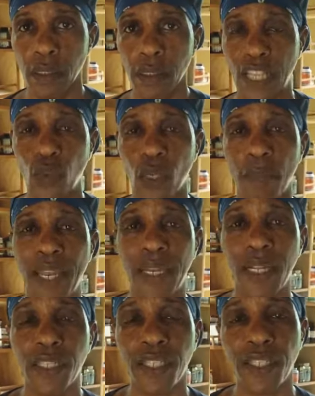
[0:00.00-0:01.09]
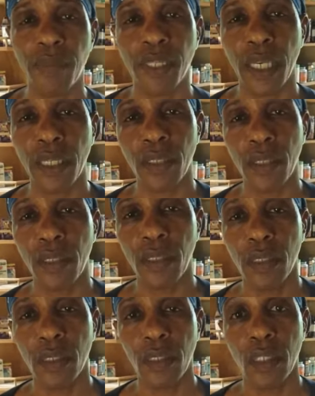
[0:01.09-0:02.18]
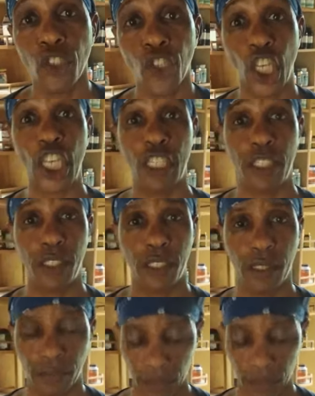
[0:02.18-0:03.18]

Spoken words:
that's what the medical system says. Genes.